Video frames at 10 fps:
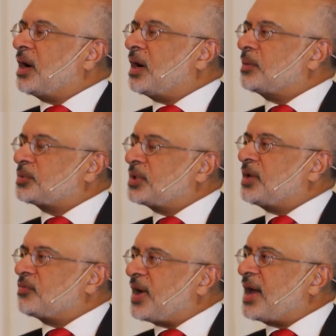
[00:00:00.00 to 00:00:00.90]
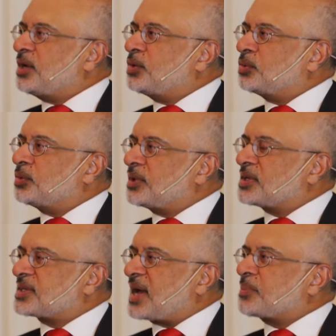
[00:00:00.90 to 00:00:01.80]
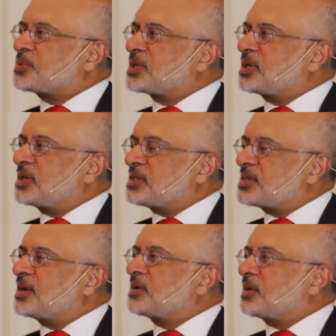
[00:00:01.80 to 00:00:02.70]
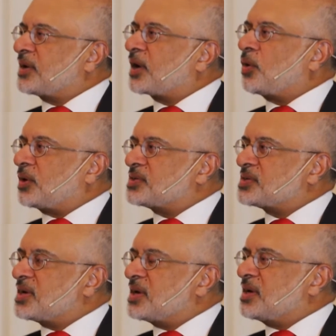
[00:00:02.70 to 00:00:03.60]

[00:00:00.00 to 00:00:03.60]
Uh, today, value is captured in central records.